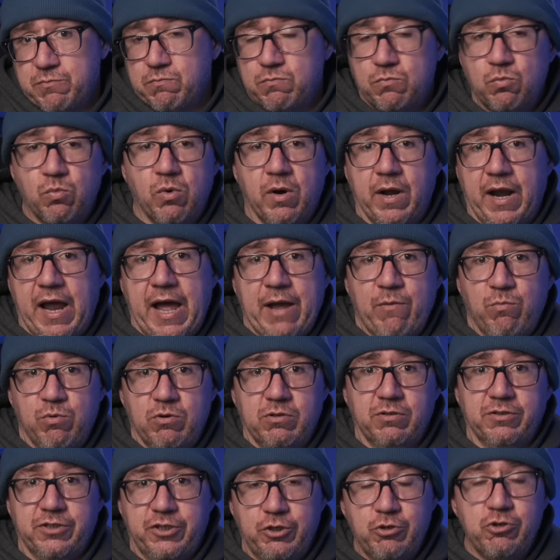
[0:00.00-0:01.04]
what I
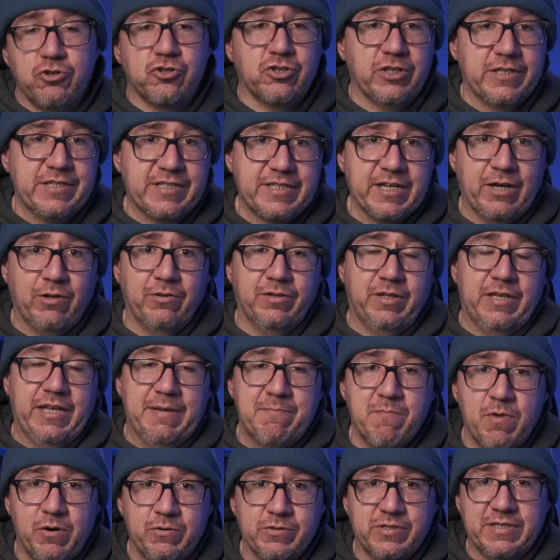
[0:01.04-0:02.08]
will usually tell the
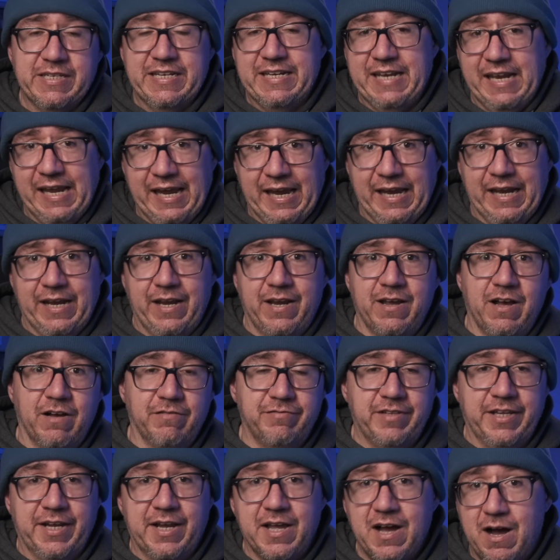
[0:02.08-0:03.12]
most inane of
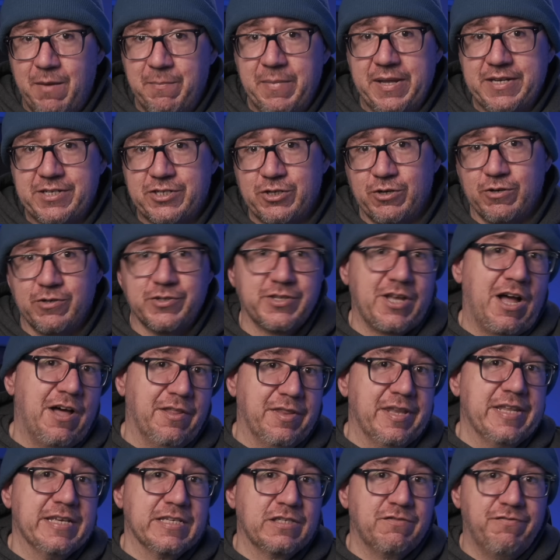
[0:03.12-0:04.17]
the commenters on
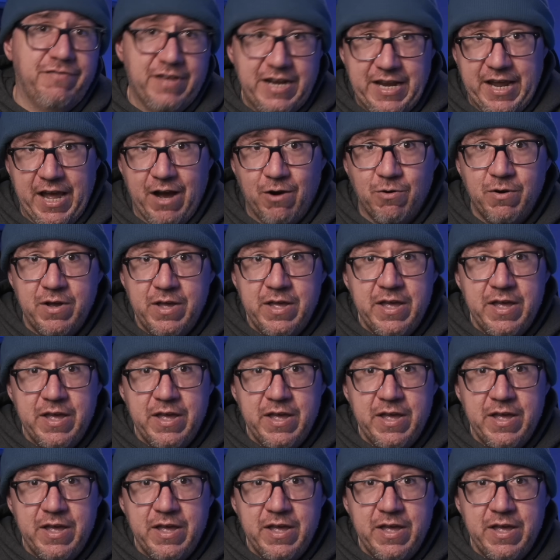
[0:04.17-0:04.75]
this video.